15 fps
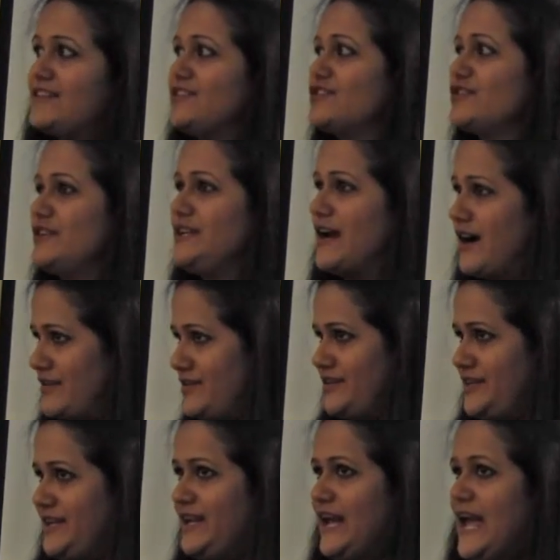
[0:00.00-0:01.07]
and the
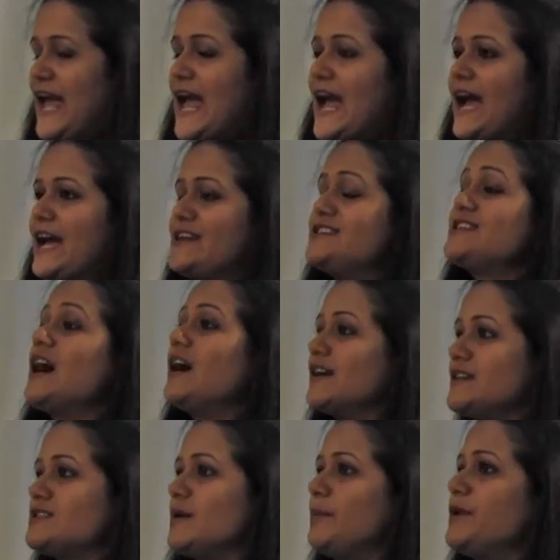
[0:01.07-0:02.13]
pre-RNA and
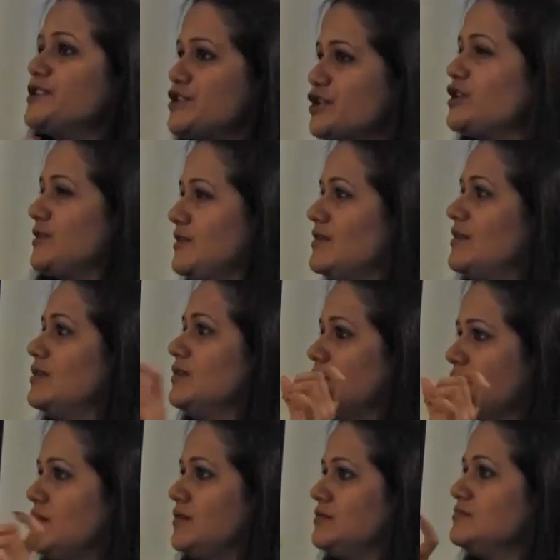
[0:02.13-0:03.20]
target a particular
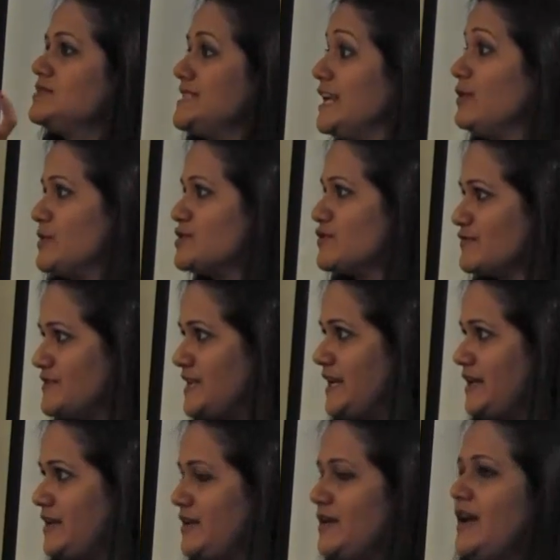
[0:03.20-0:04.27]
uh, sequence of
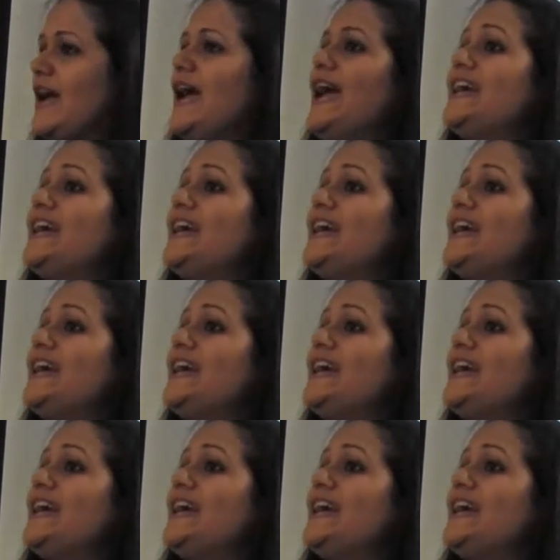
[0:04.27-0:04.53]
DNA,